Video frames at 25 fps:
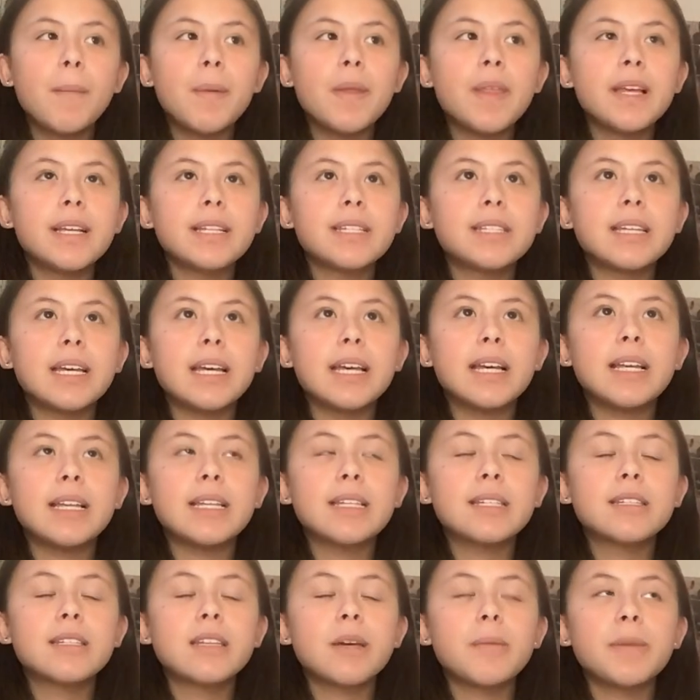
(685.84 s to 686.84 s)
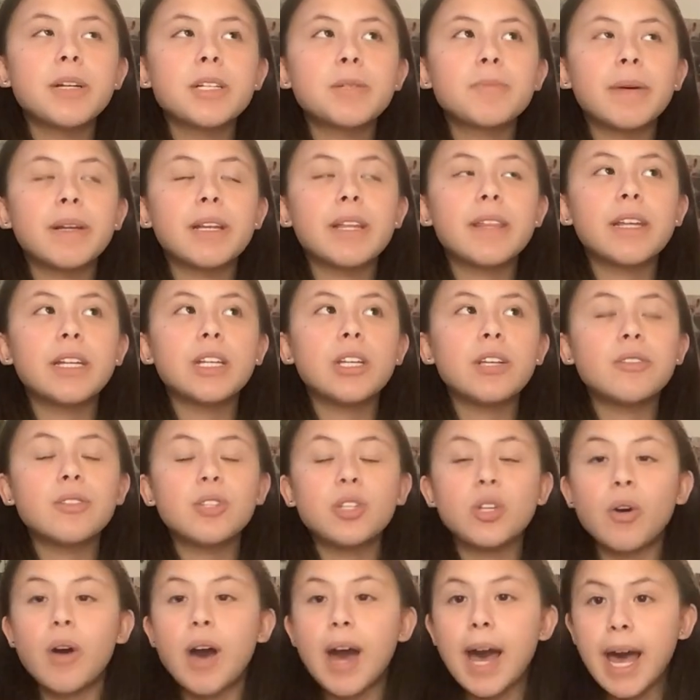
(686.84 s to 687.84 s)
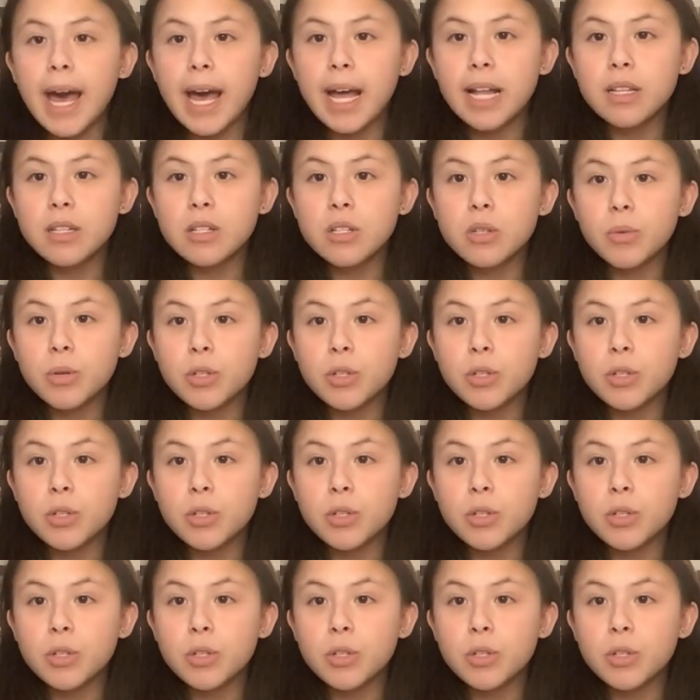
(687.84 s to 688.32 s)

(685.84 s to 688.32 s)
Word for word: but this is so much better than using your hands